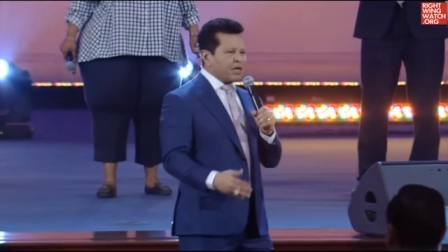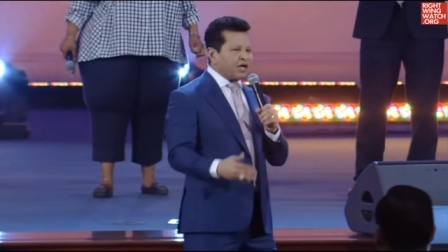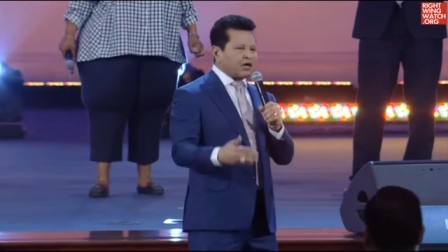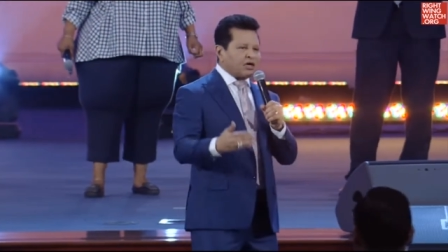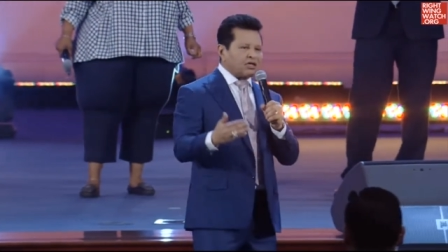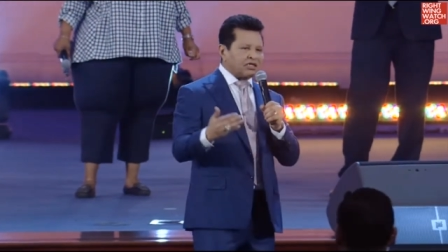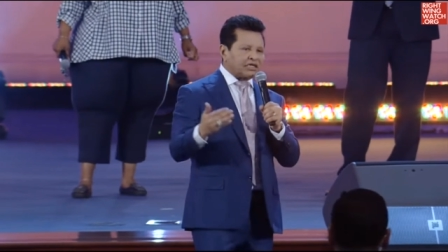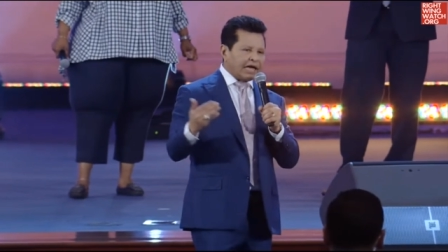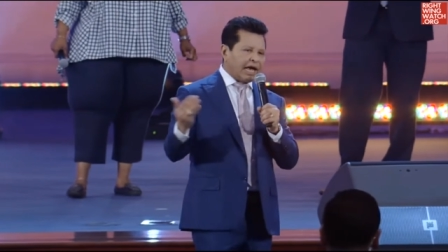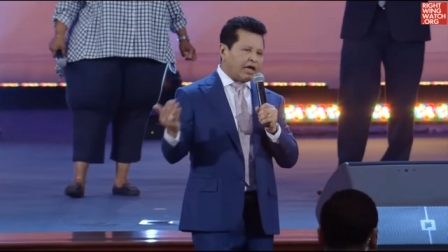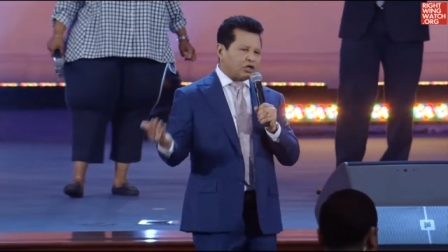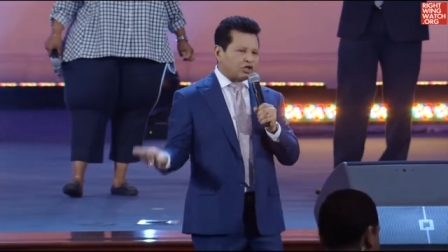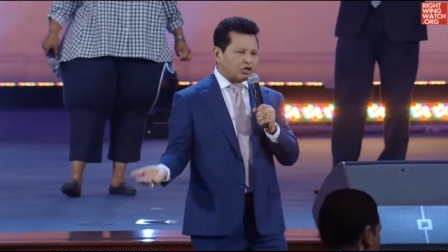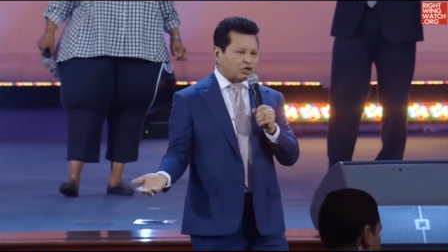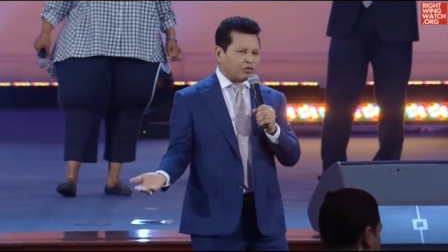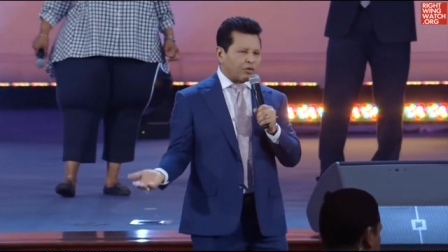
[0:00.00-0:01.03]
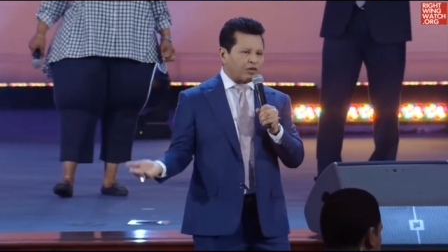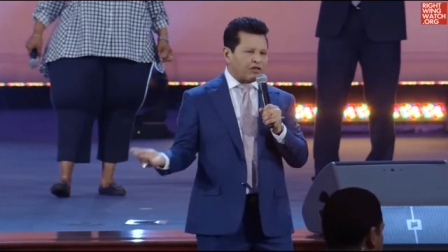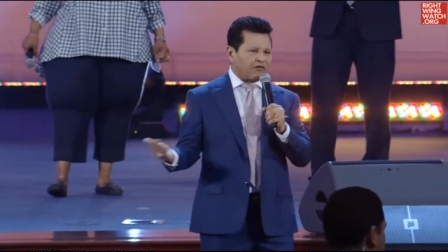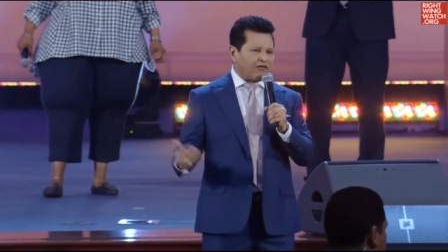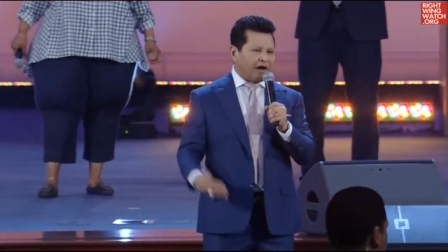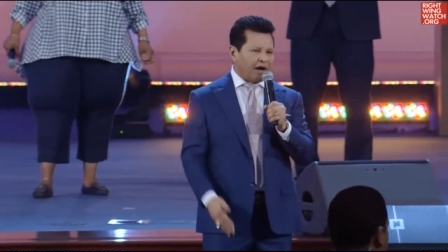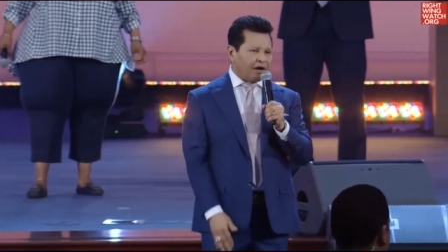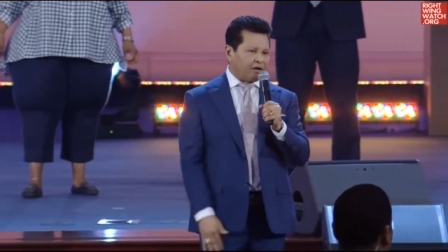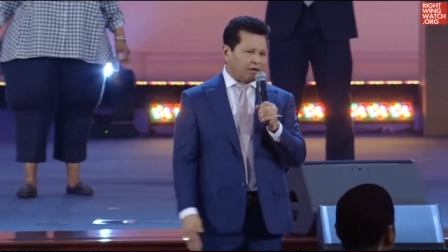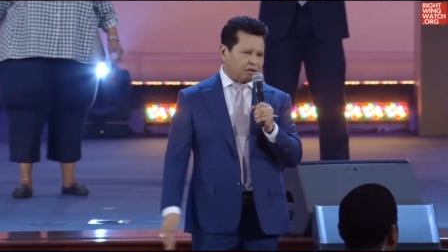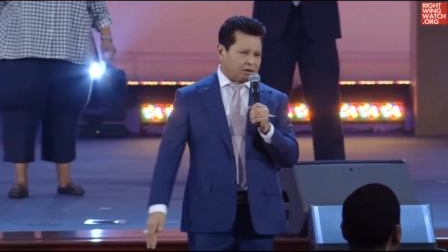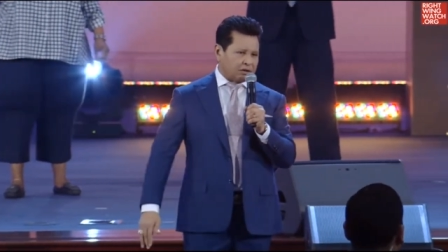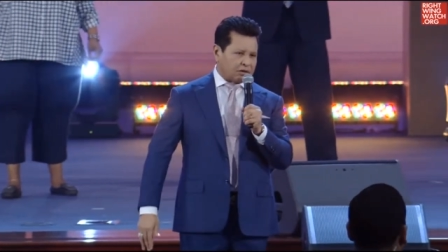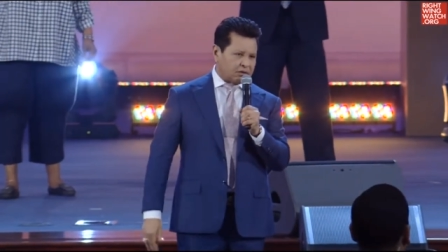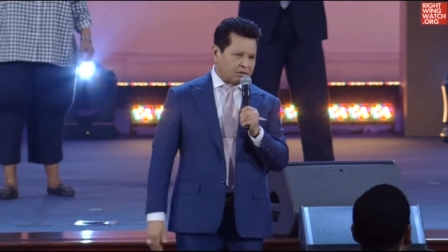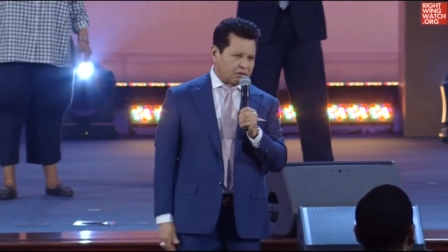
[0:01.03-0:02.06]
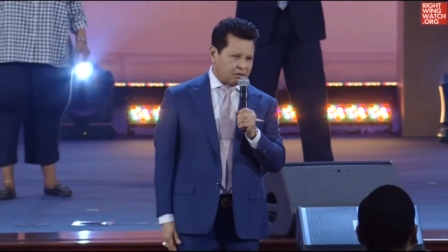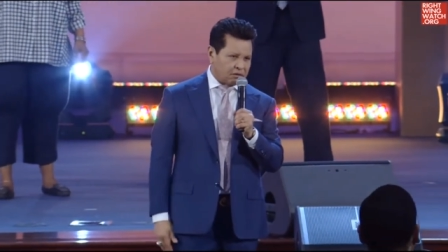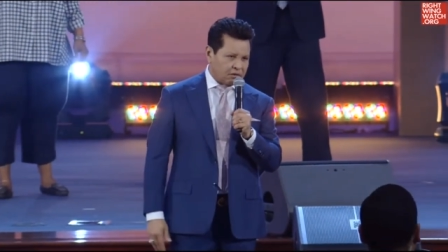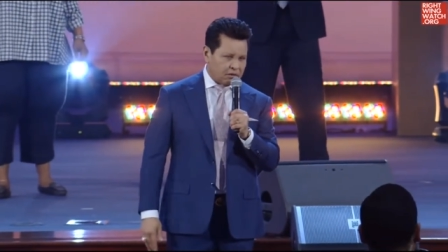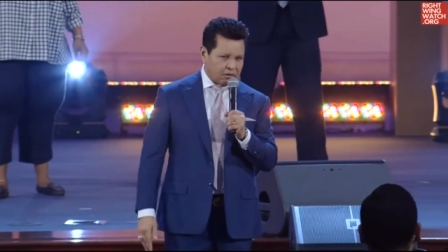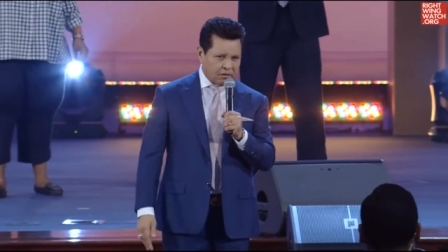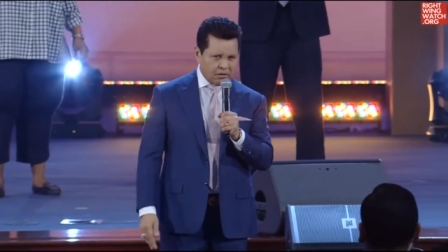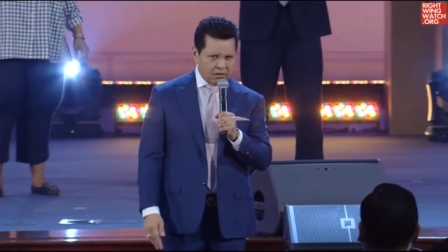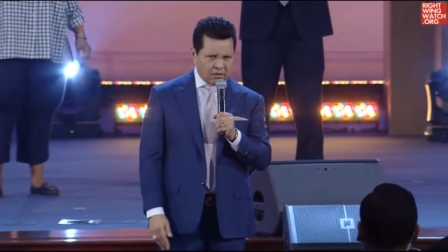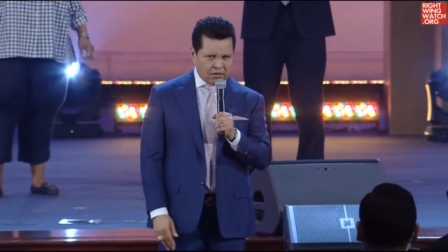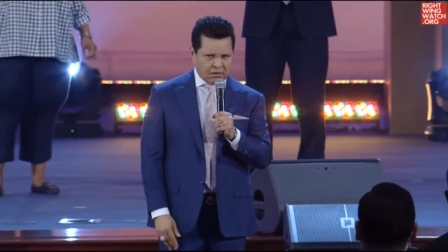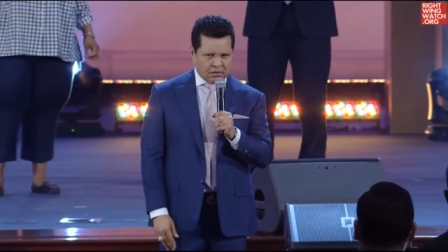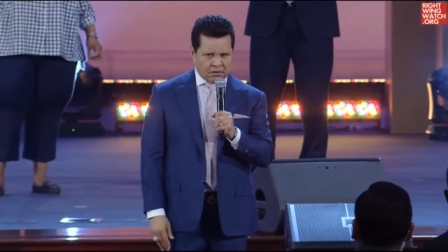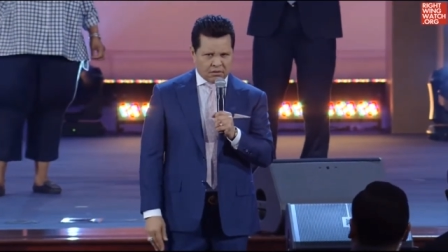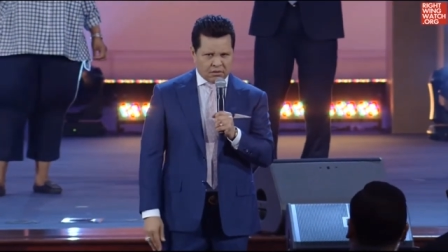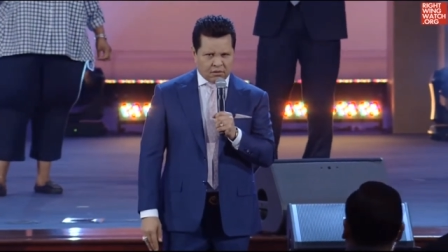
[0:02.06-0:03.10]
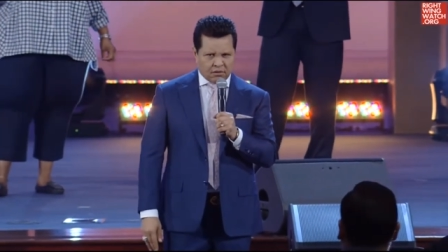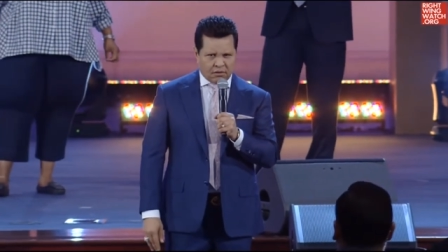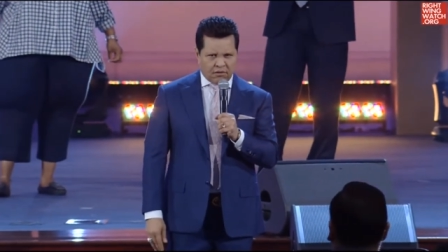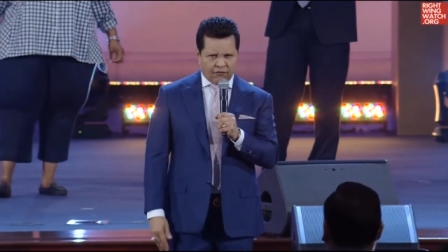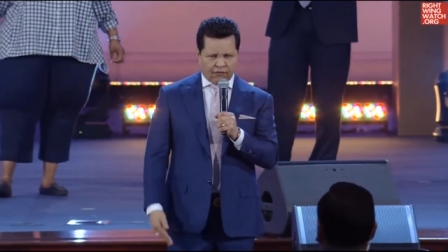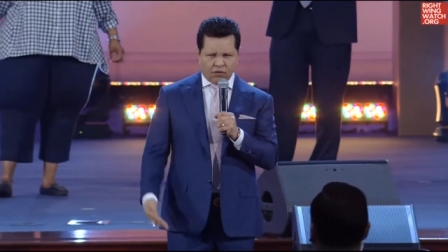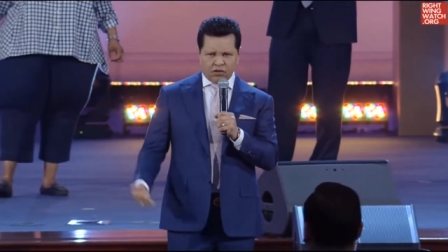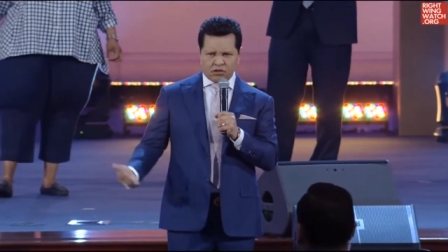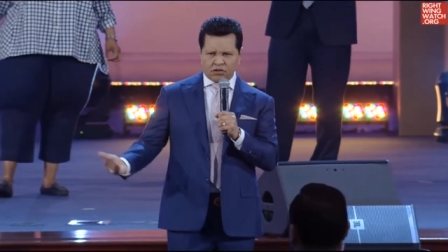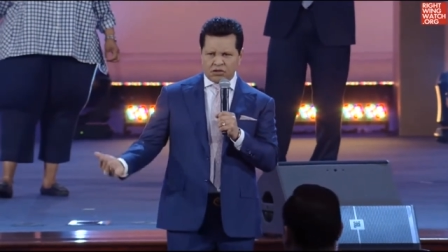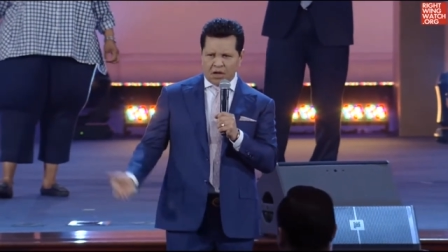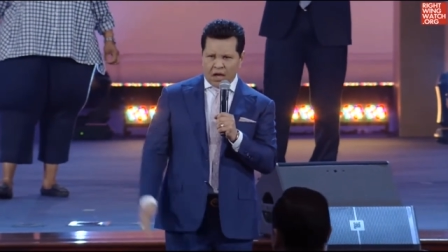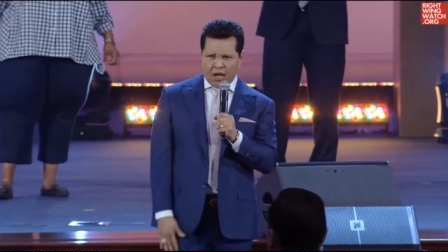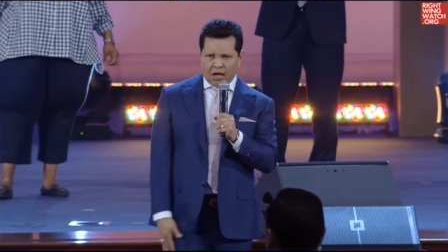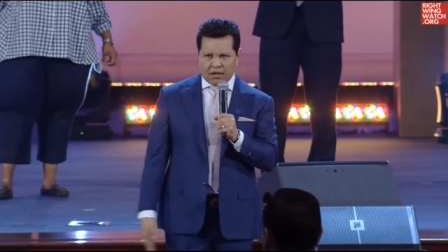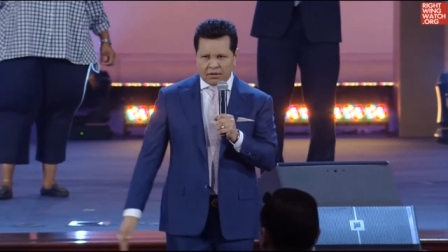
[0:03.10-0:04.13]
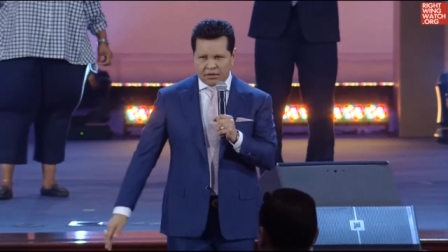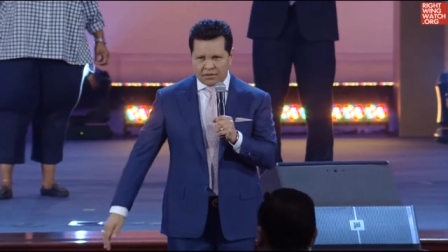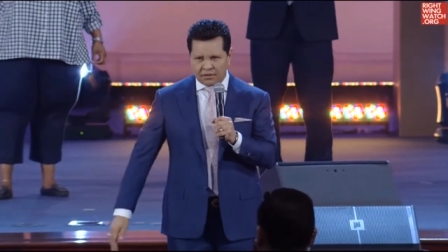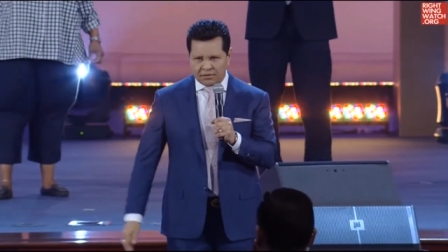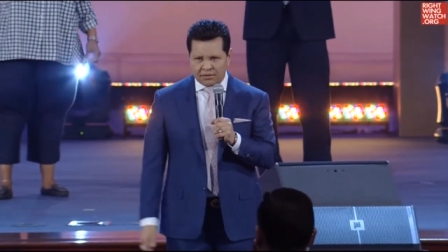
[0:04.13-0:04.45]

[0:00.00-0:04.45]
be contagious with the virus? Of course not.